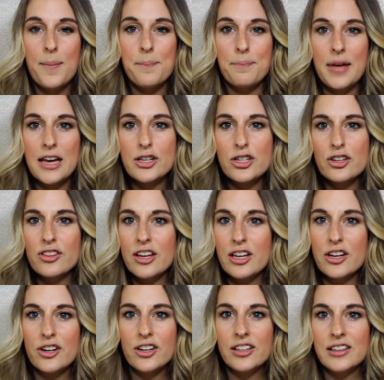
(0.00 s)
Make sure that
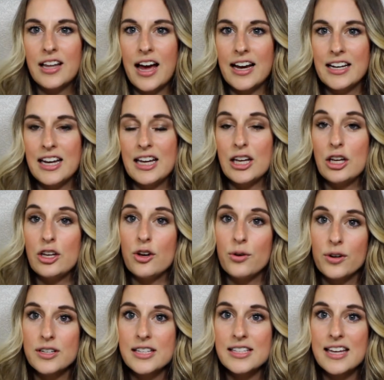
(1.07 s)
you're aligning
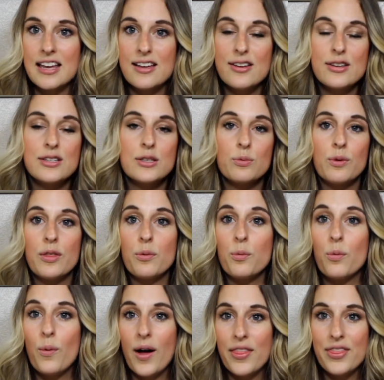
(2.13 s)
your skills with
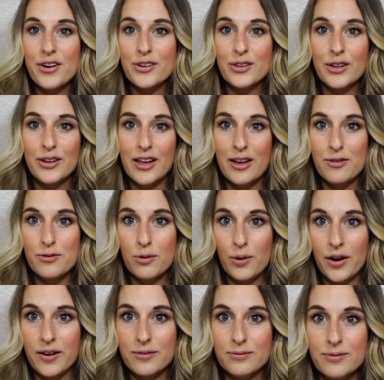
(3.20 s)
what they're looking
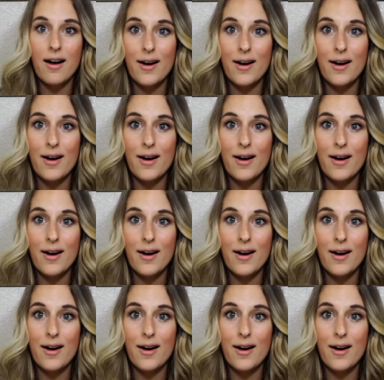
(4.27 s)
for.